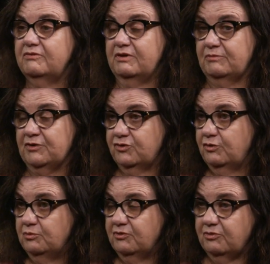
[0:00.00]
most of
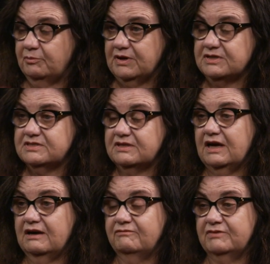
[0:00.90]
whom were from amongst
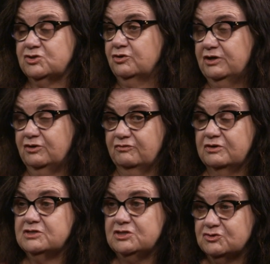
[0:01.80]
our Victoria
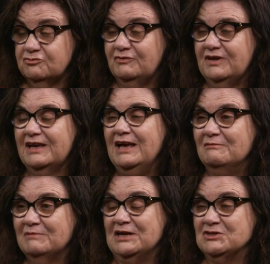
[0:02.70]
University's terrific
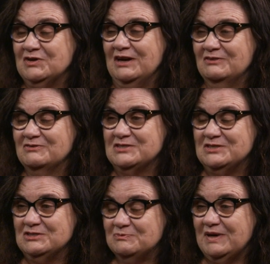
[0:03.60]
planetary health
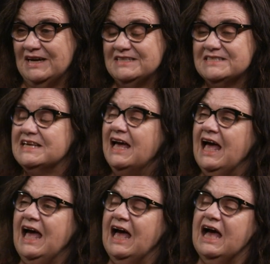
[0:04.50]
research base.
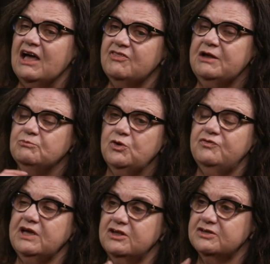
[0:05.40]
Then
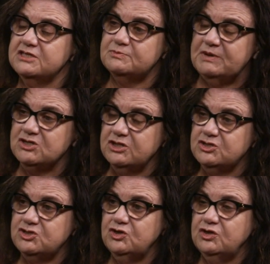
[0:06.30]
moving into the
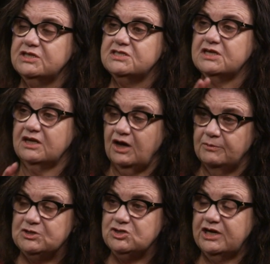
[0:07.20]
specialist units, the
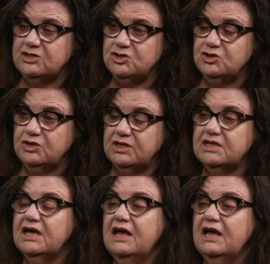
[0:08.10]
climate change unit,